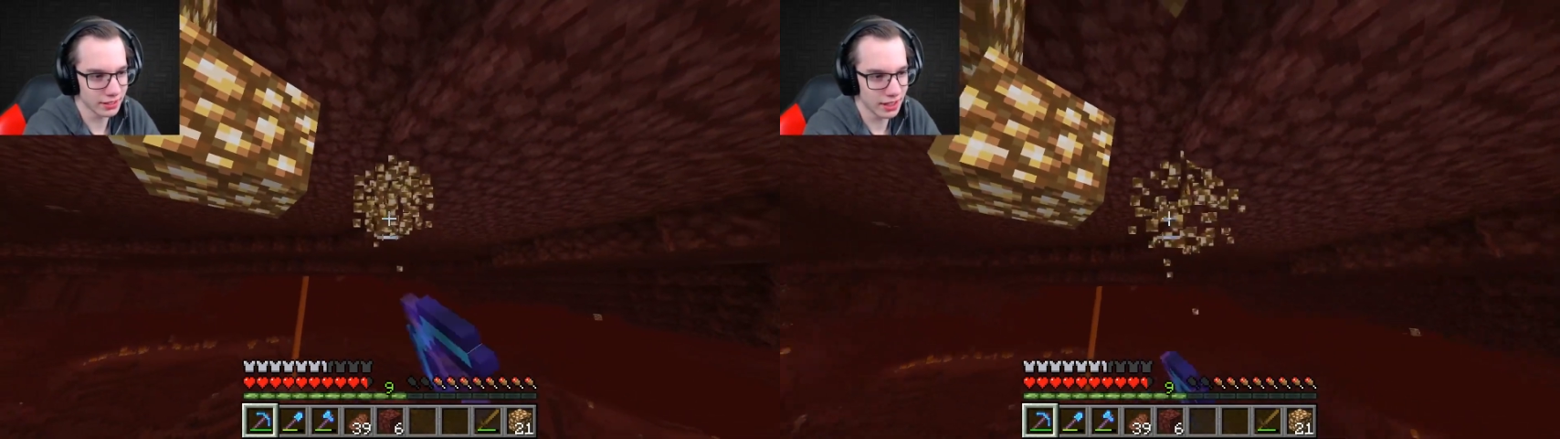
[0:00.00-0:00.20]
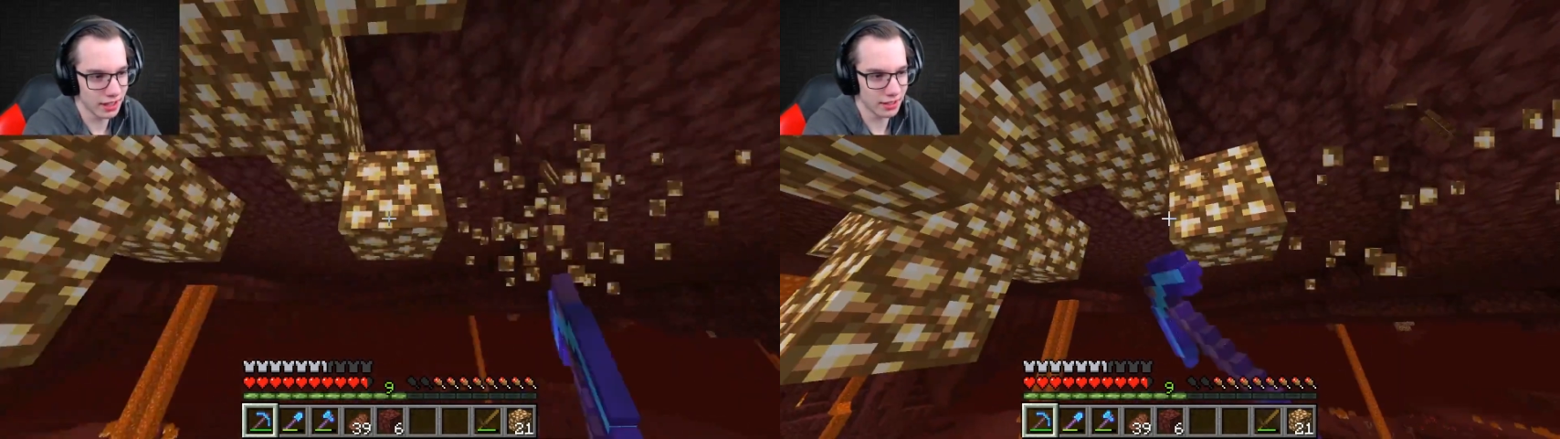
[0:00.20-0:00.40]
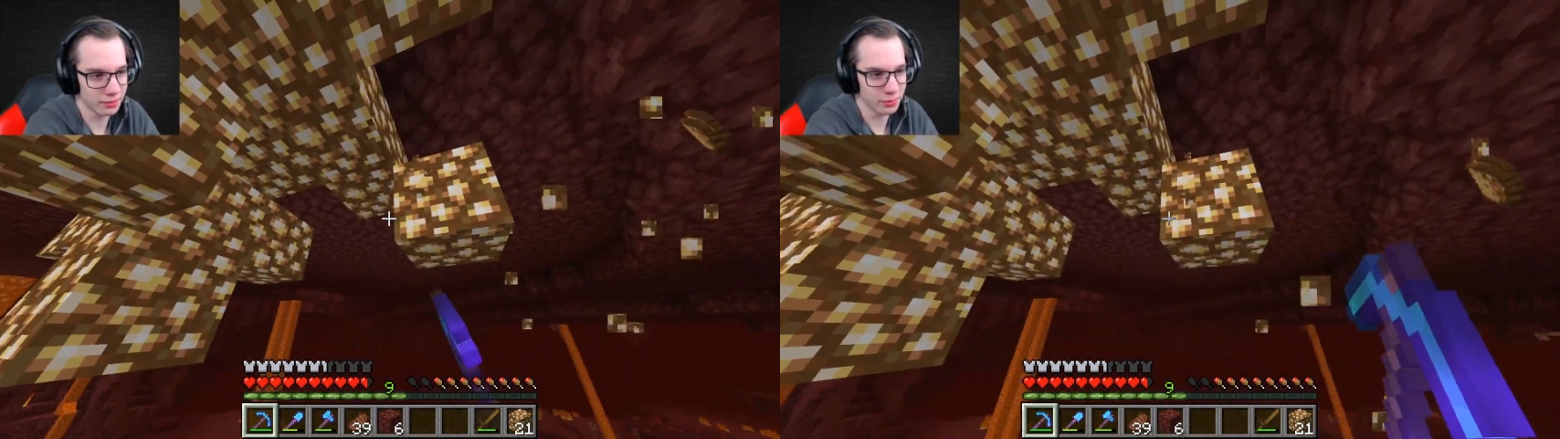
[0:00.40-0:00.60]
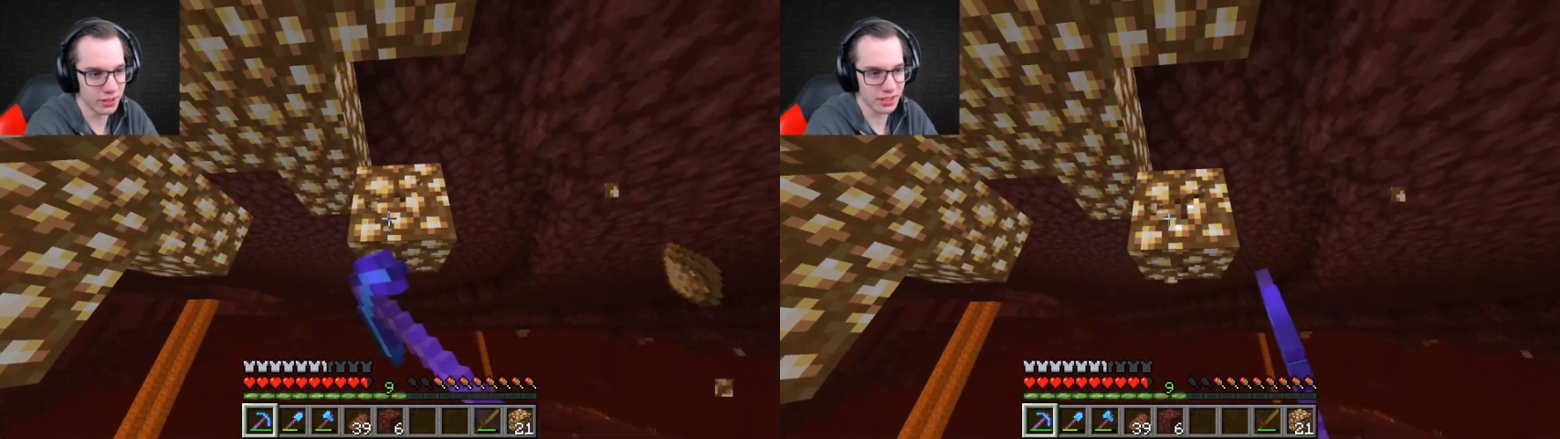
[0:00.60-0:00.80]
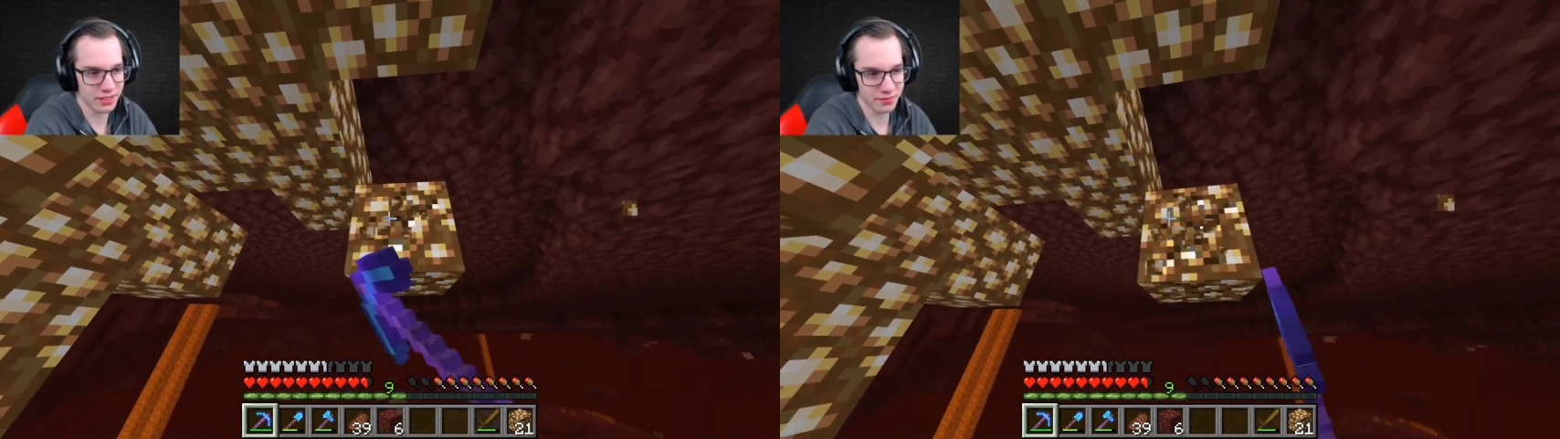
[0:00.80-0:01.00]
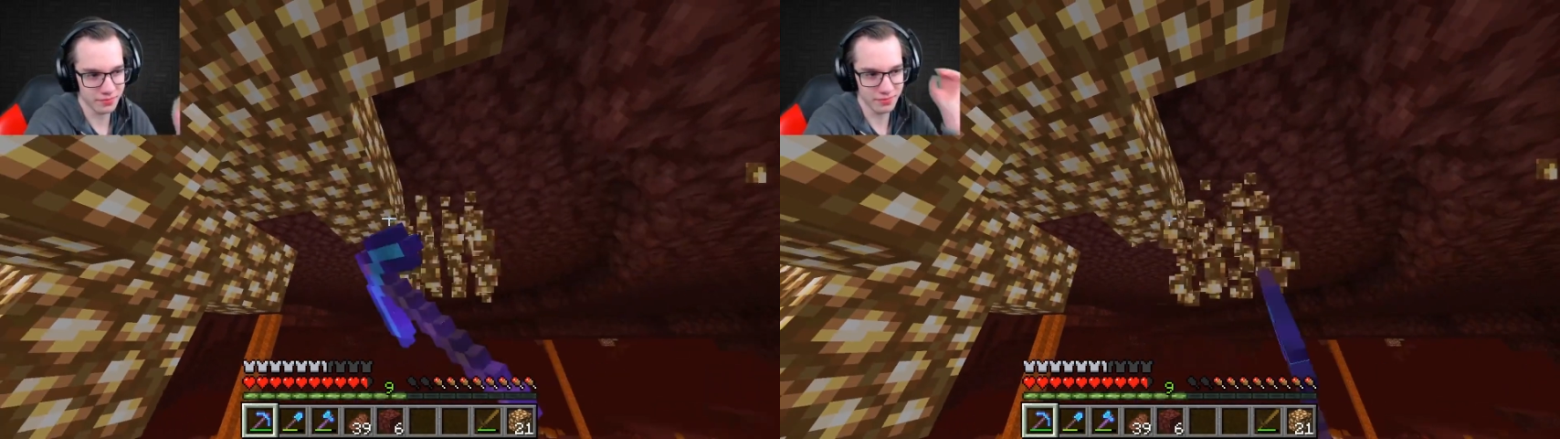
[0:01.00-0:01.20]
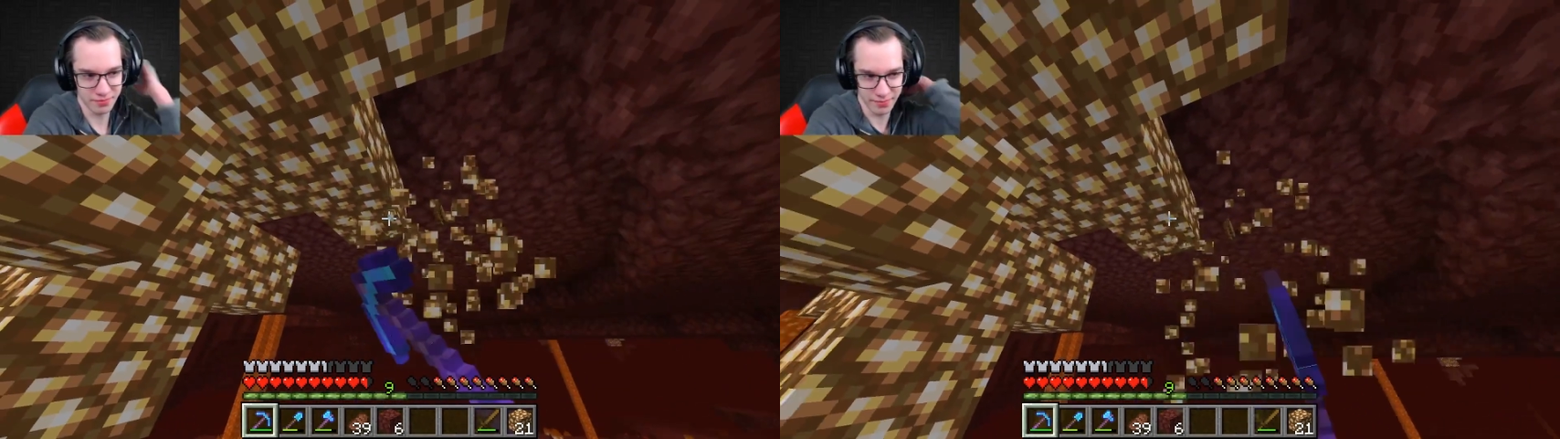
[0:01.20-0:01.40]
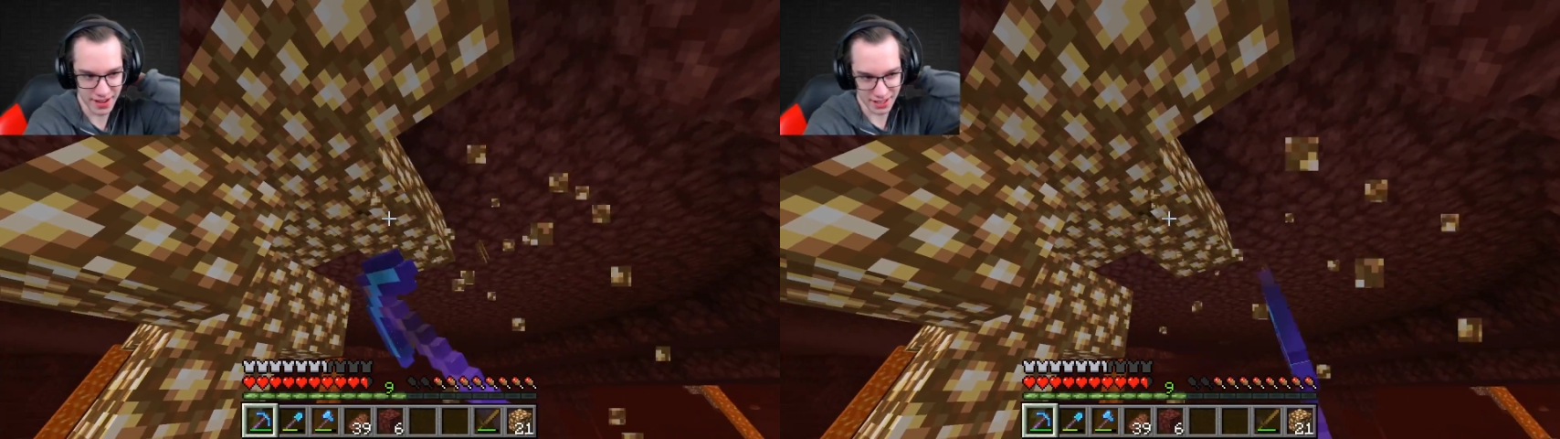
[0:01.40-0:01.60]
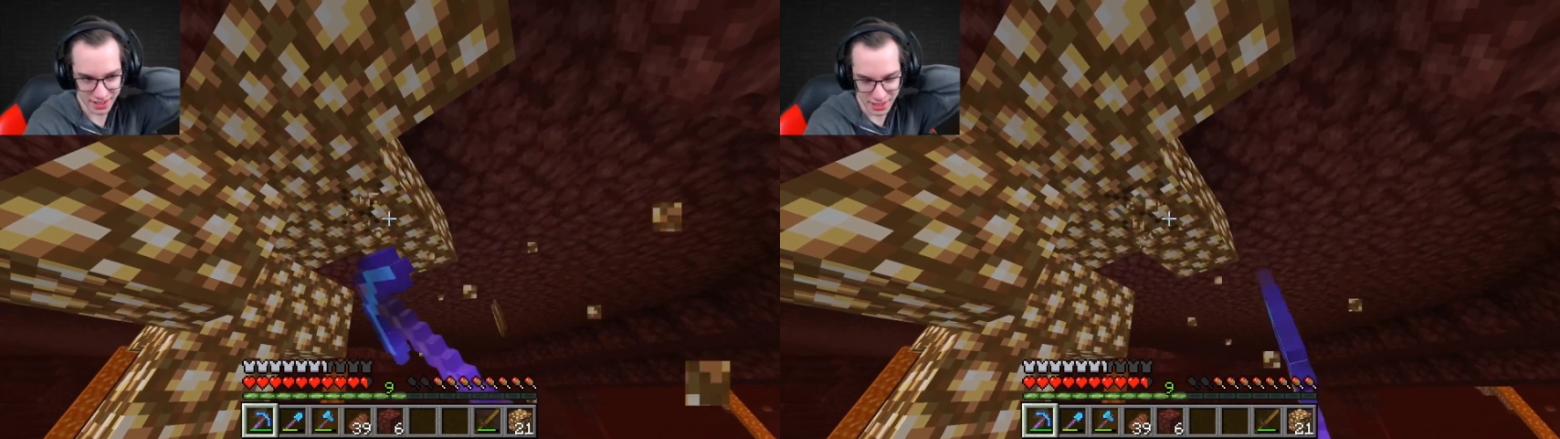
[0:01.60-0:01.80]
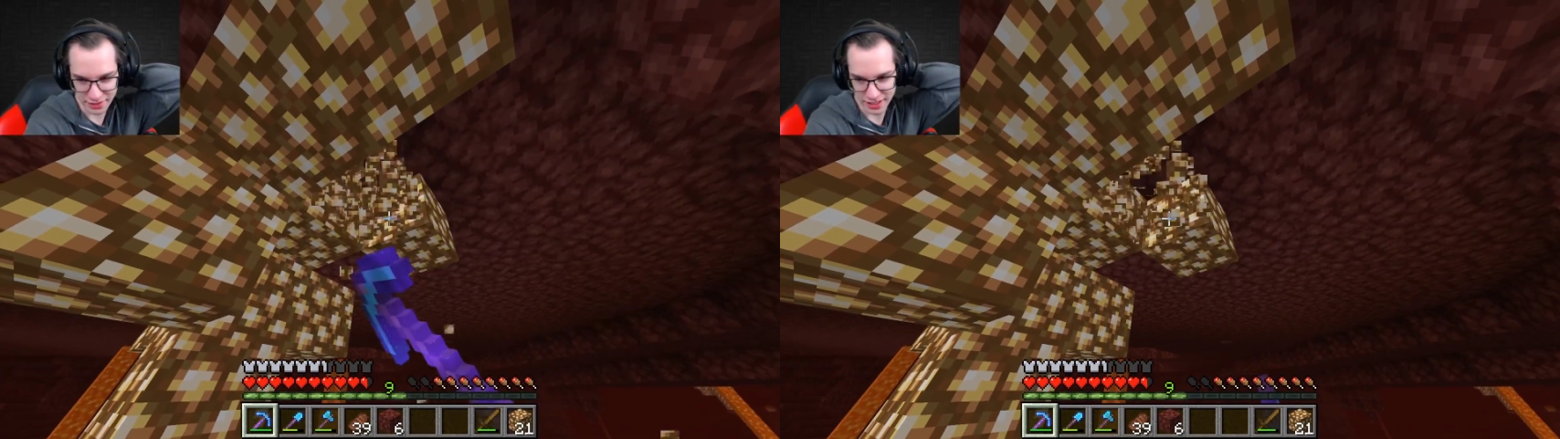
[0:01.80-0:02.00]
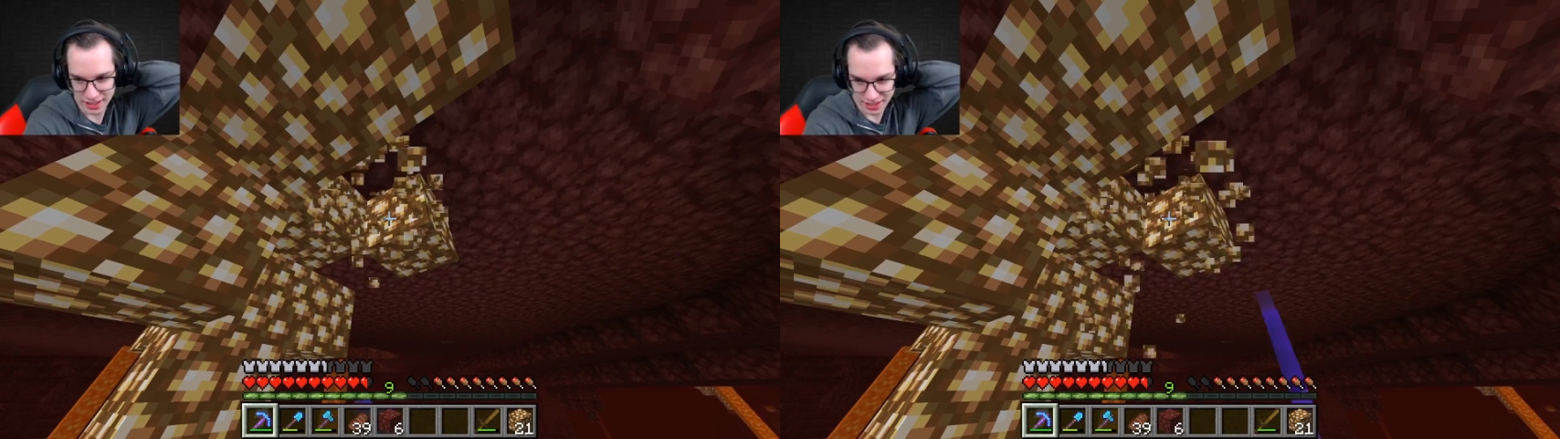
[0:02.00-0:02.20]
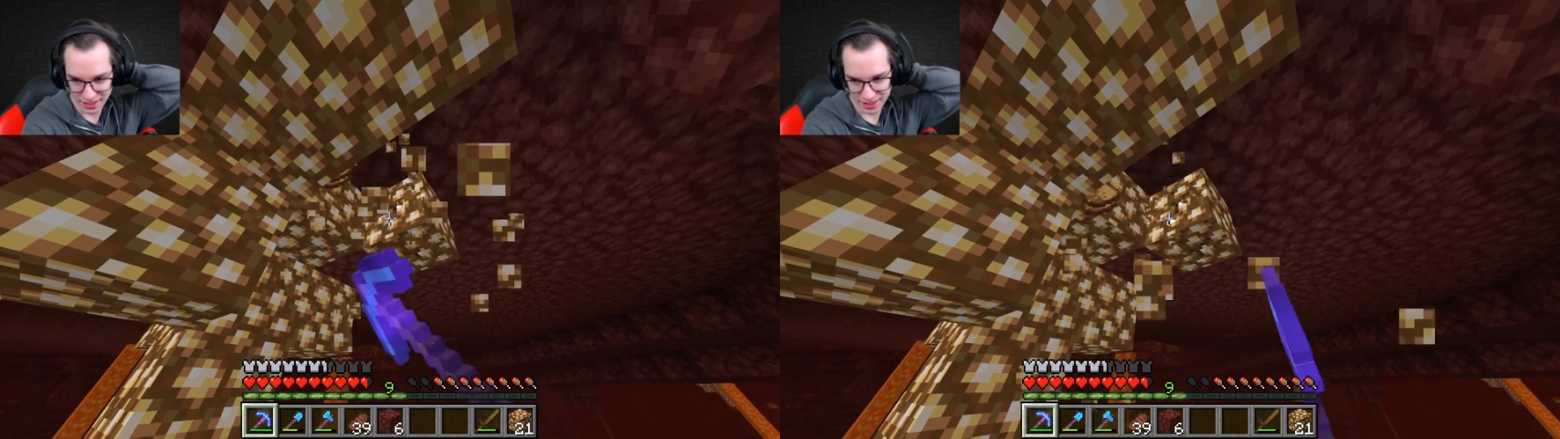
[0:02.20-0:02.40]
you know, we just make a series